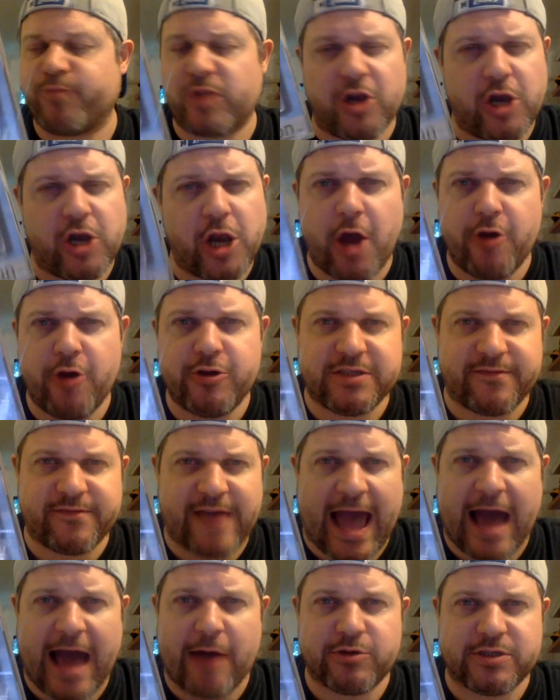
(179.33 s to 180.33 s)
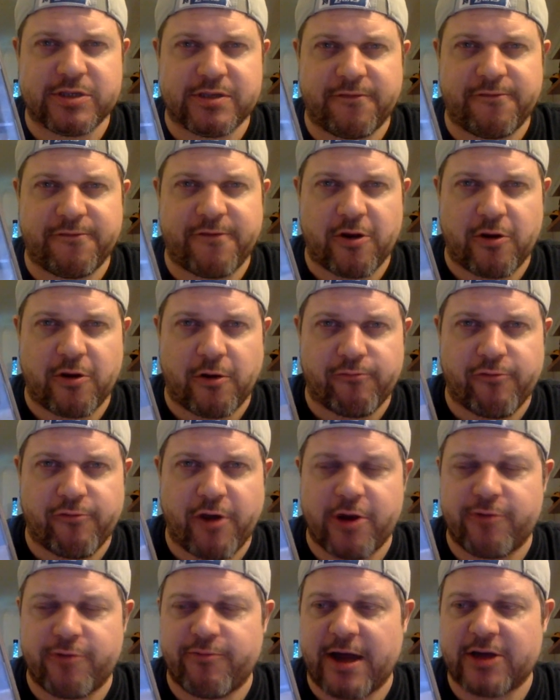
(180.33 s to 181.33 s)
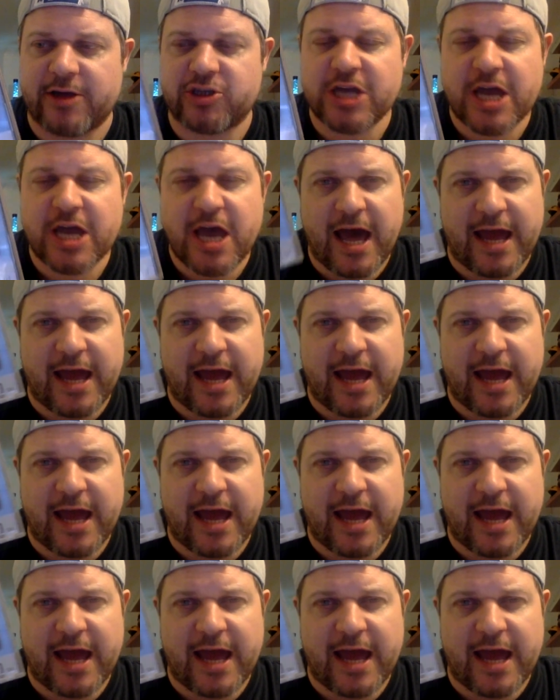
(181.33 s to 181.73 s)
Loads of hours of fun on Road Rash.